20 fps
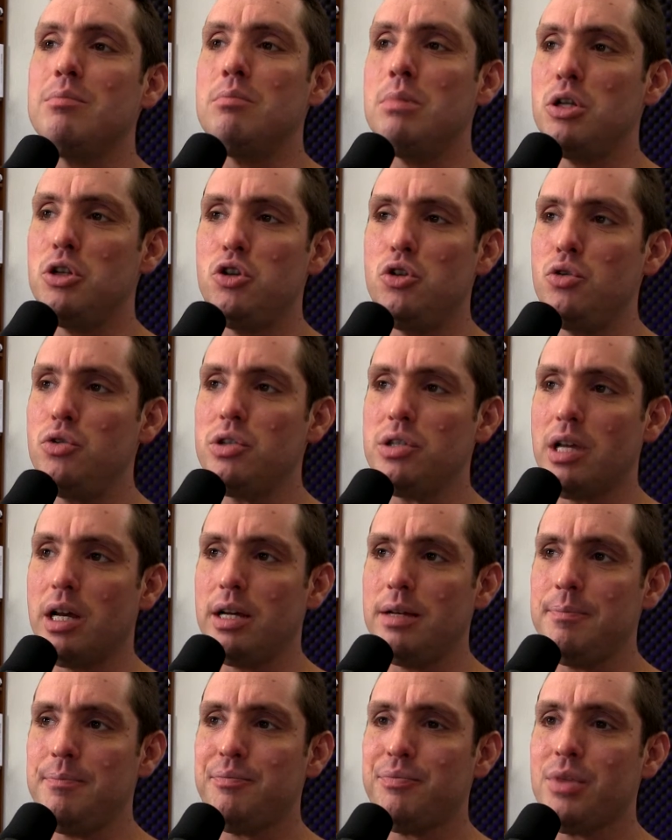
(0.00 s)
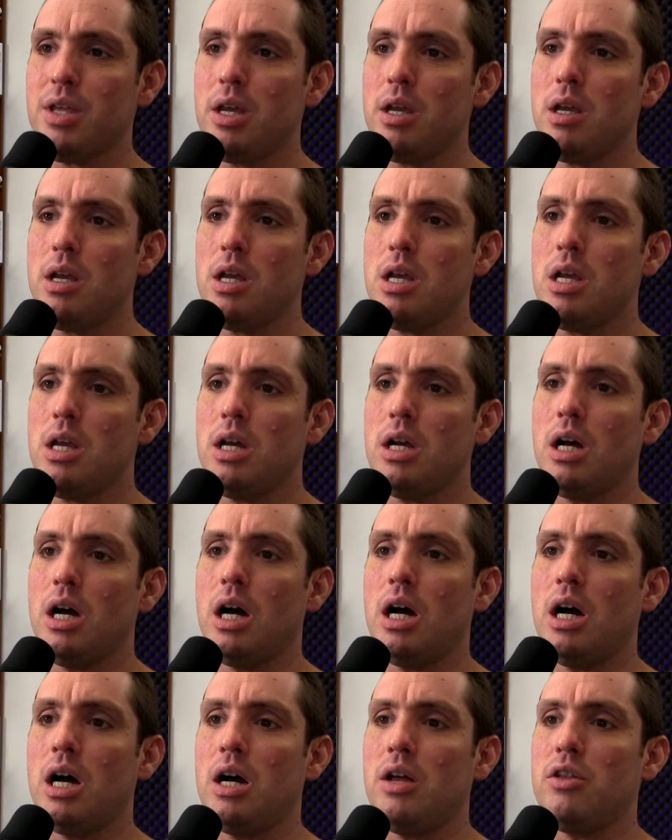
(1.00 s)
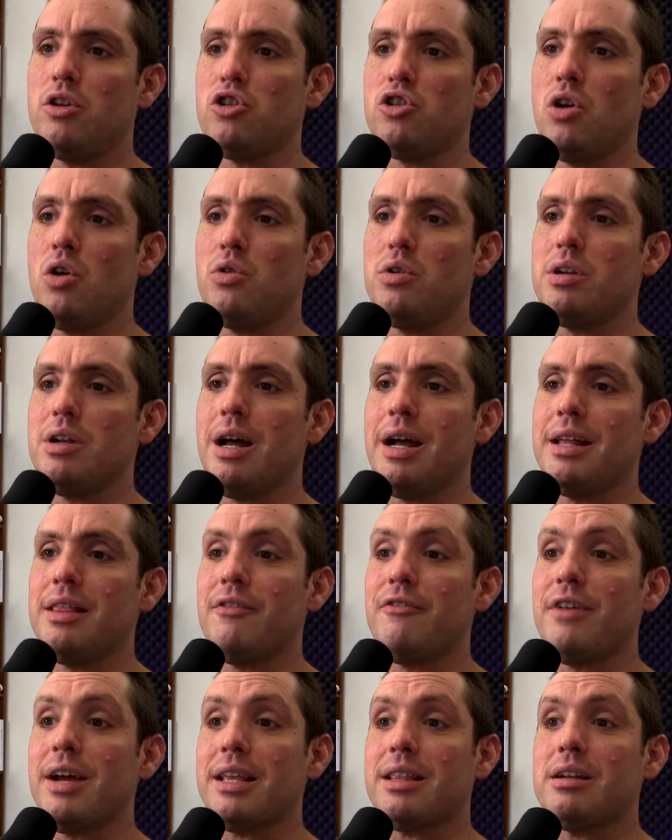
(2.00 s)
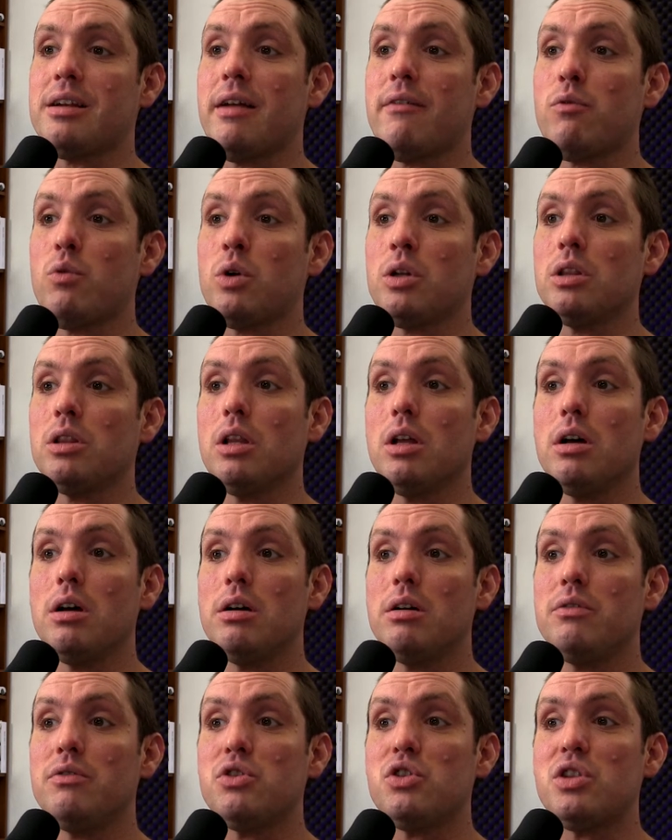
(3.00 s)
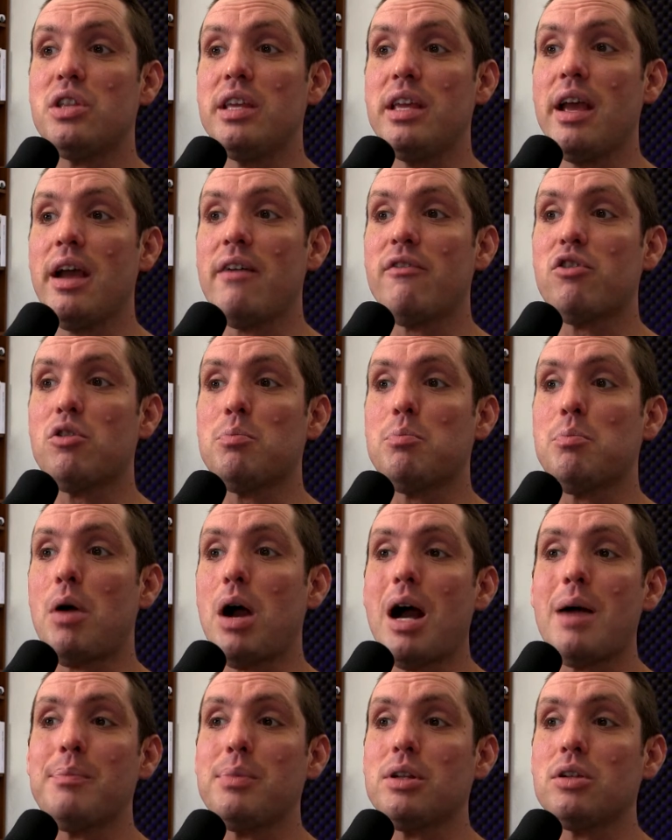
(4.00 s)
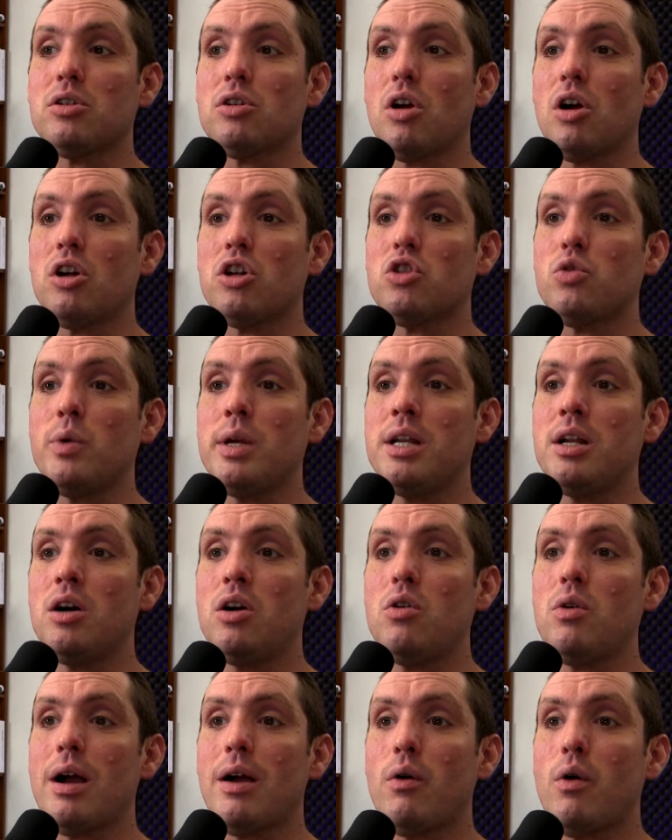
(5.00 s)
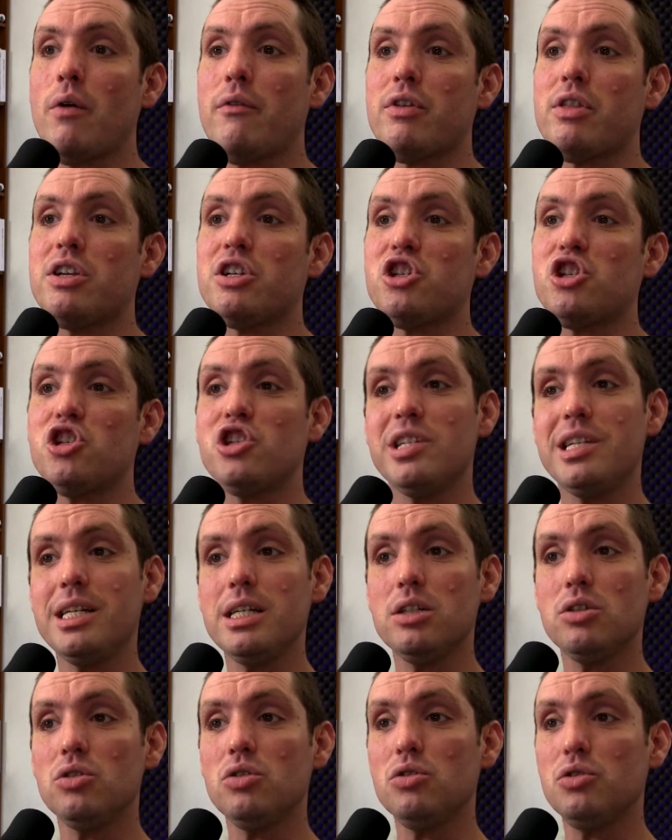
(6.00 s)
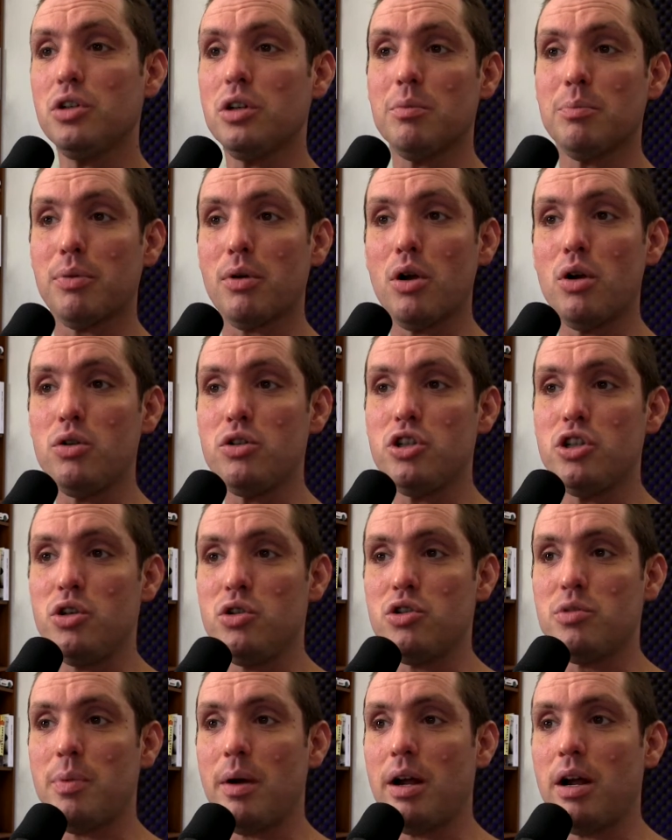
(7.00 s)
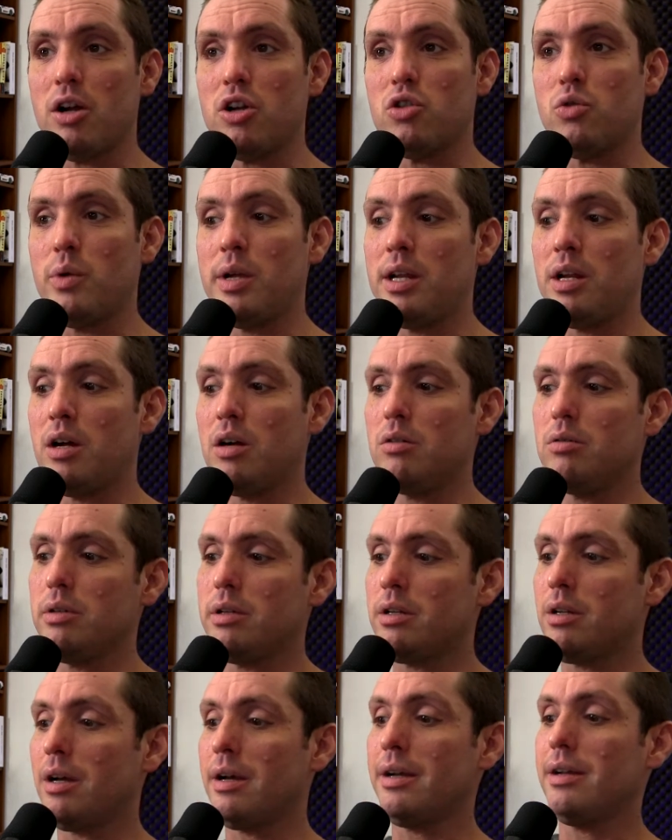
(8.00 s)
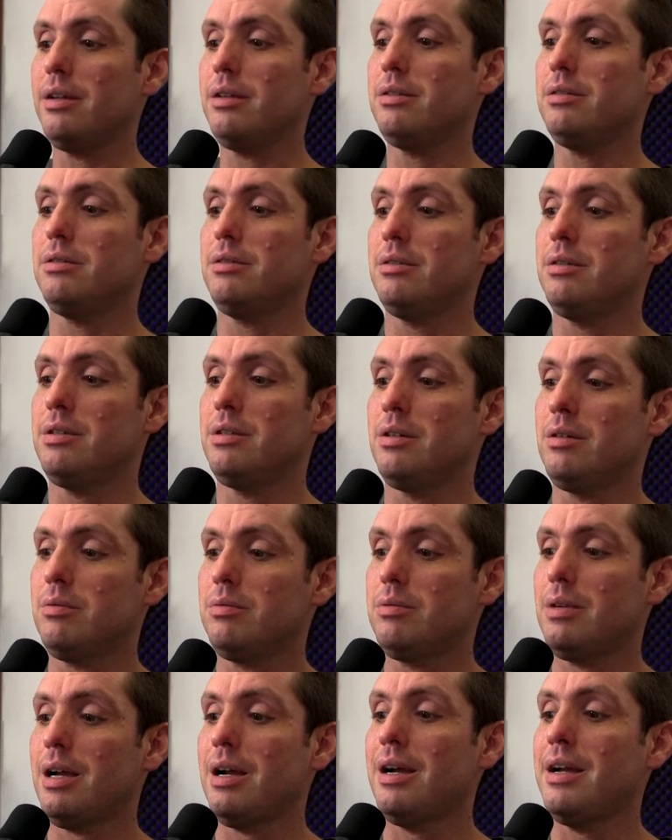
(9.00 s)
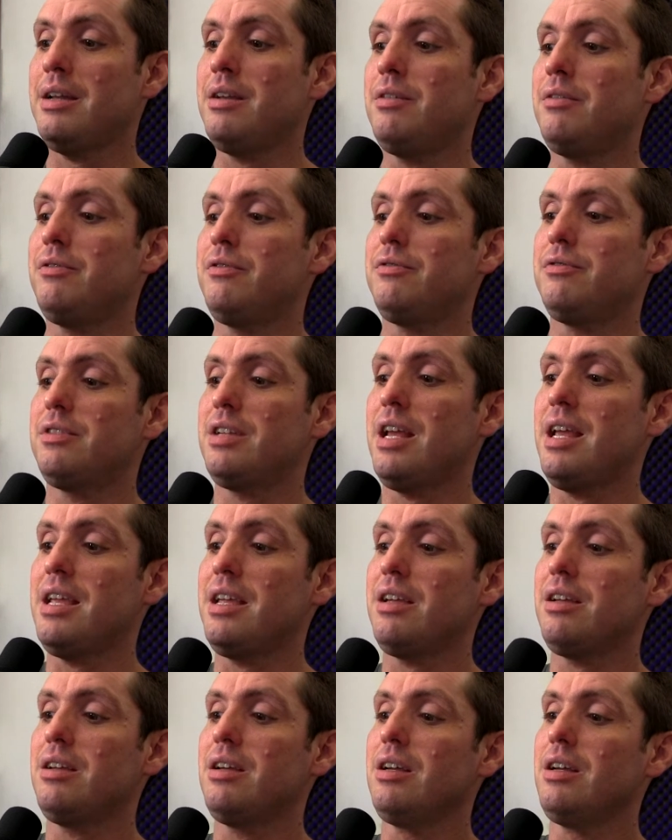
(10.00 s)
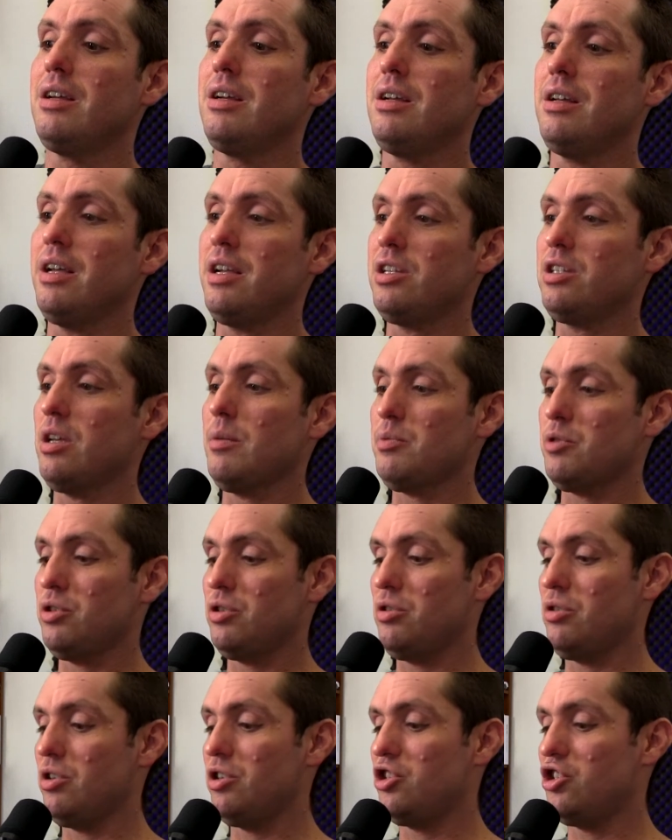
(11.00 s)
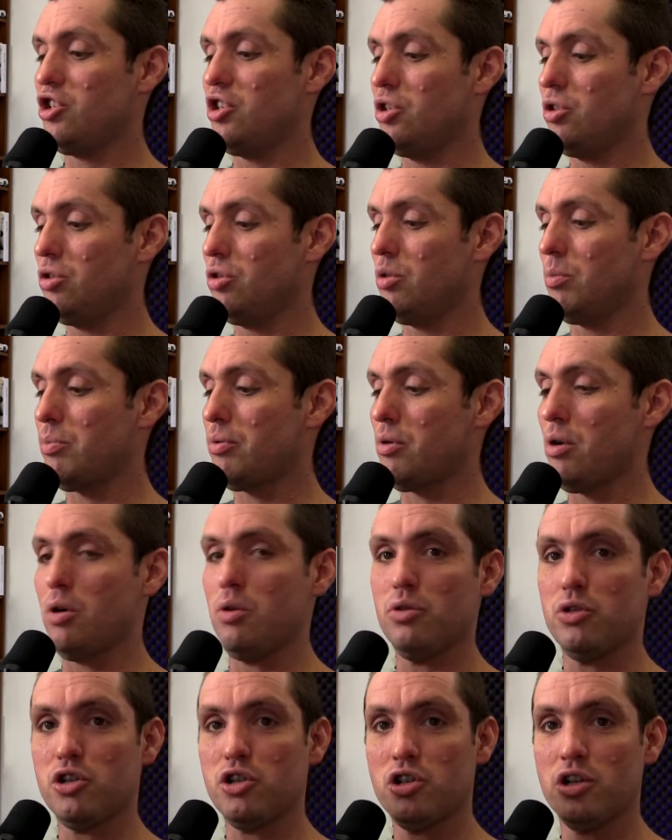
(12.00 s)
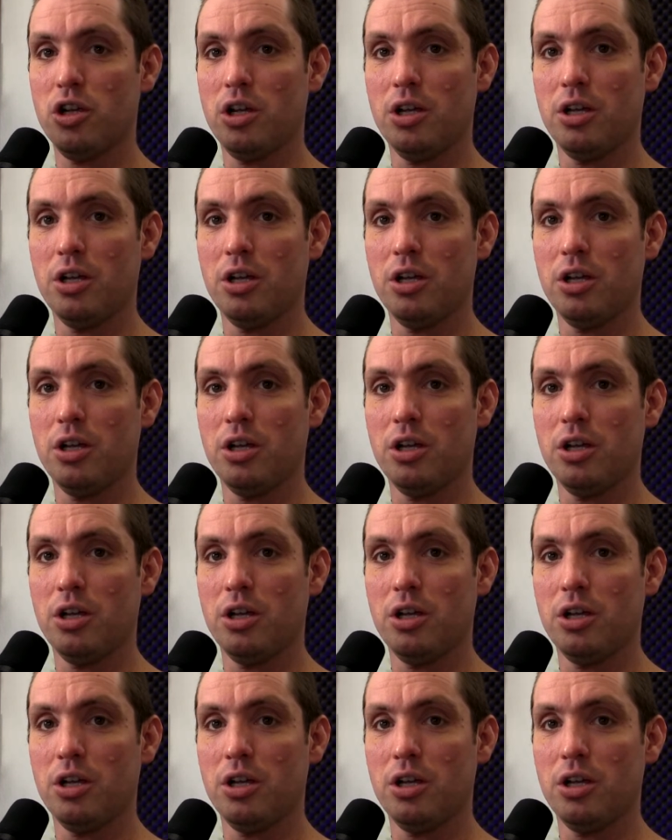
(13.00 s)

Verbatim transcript: Medusa. Uh, there's no denying the fact that everyone loves the ever popular Arduino. However, the shield approach used by Arduino, and I, you know, kind of take exception to the shield approach